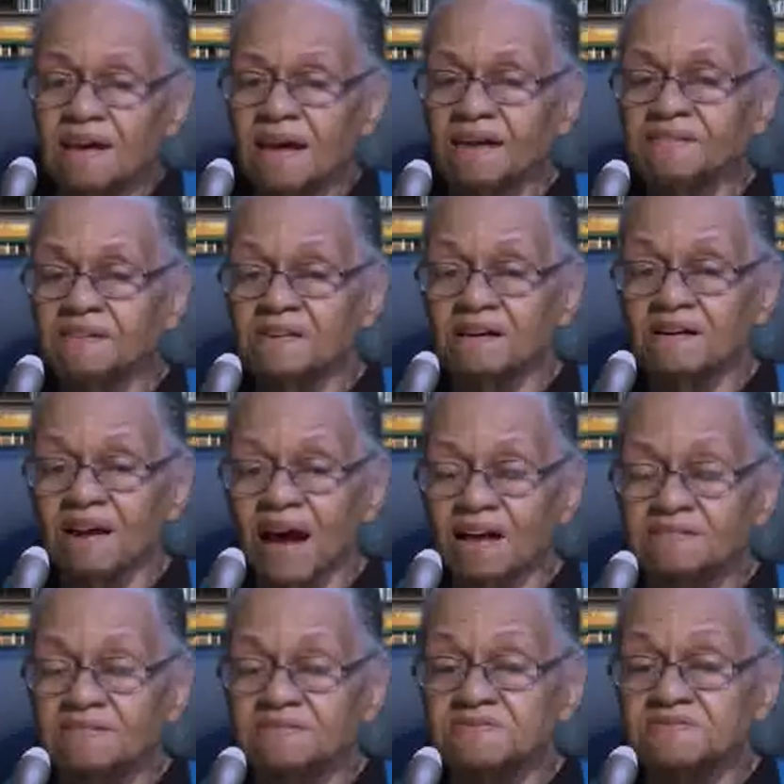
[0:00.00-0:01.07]
and you go
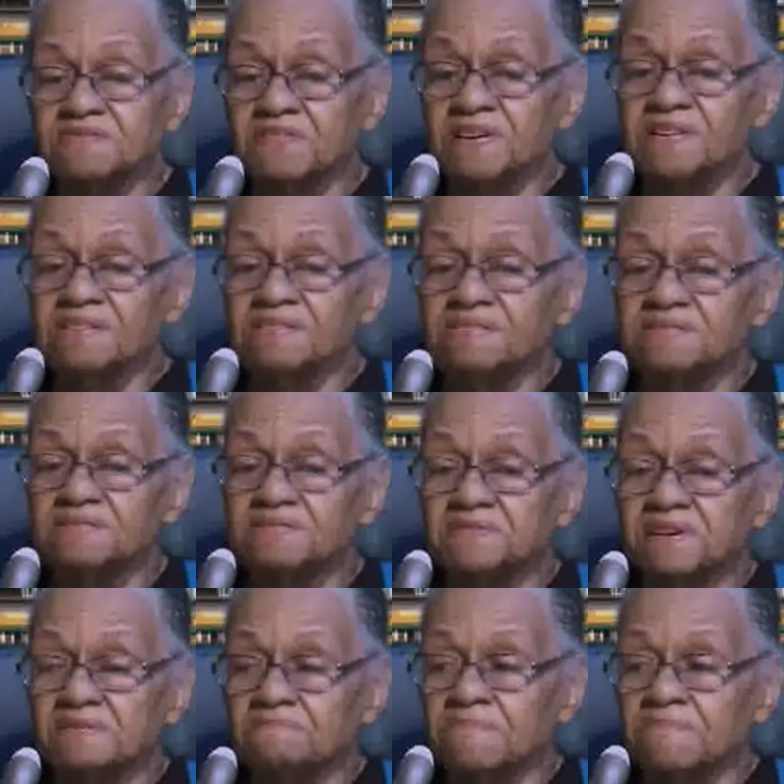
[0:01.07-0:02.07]
down the street shooting in